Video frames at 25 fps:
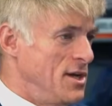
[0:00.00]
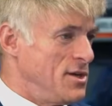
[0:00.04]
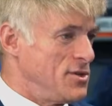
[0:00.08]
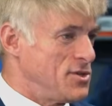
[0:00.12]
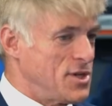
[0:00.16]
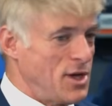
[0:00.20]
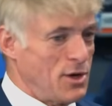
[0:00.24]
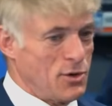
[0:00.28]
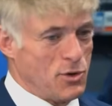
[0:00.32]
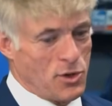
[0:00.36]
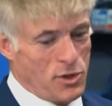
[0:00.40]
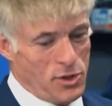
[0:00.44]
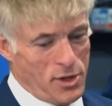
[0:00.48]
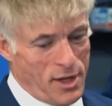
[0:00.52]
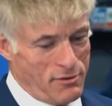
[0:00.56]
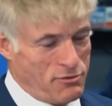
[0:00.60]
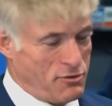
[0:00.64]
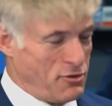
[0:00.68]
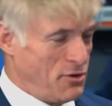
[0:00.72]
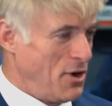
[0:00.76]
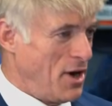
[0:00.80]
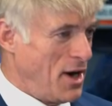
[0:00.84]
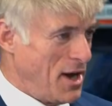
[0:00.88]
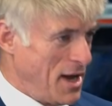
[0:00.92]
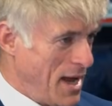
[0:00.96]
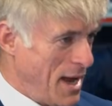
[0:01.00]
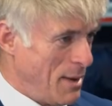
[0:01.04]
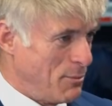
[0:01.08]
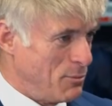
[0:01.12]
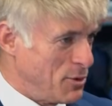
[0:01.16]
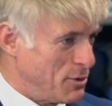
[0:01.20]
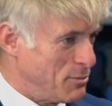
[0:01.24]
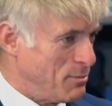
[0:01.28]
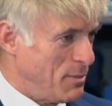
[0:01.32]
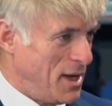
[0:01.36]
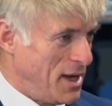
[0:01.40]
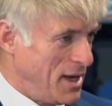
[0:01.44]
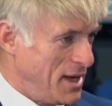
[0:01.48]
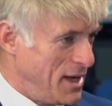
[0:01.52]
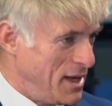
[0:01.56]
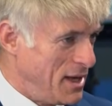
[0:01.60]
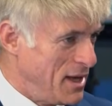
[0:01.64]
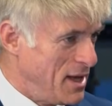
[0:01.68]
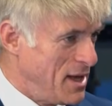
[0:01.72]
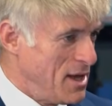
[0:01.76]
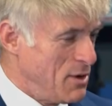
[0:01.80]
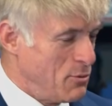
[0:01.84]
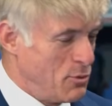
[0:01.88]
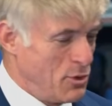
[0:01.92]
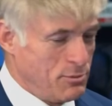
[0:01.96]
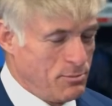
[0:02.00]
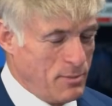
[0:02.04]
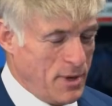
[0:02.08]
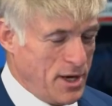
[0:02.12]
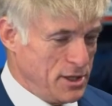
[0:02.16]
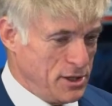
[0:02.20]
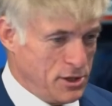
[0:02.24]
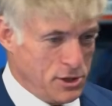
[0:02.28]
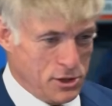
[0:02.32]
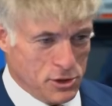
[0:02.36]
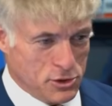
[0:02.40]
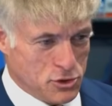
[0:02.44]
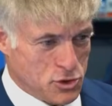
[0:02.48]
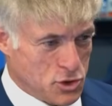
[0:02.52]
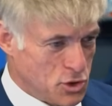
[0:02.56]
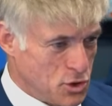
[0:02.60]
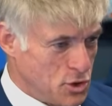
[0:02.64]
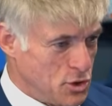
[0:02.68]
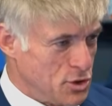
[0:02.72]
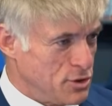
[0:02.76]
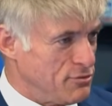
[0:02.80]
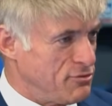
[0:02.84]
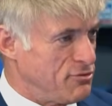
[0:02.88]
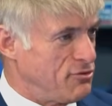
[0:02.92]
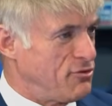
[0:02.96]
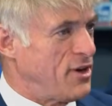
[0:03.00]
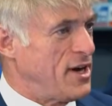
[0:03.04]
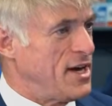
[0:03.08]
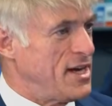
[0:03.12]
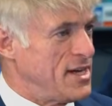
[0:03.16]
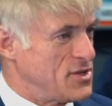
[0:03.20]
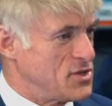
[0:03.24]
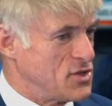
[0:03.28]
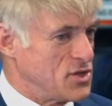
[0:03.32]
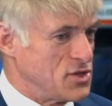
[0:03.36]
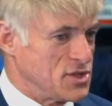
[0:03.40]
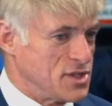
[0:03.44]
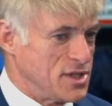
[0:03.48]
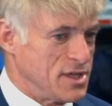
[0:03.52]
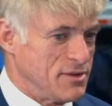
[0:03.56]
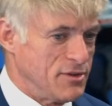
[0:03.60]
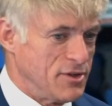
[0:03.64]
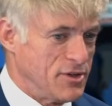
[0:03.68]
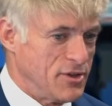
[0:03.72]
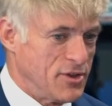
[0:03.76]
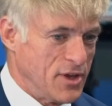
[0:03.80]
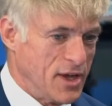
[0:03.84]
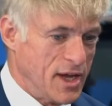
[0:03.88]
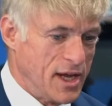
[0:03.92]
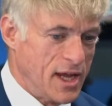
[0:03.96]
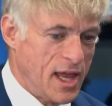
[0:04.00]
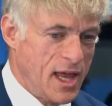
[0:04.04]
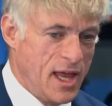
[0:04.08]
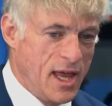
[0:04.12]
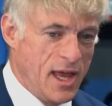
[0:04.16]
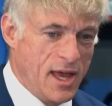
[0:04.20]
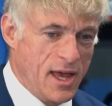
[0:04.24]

See how clever I am with my, with my little turn of phrases and everything.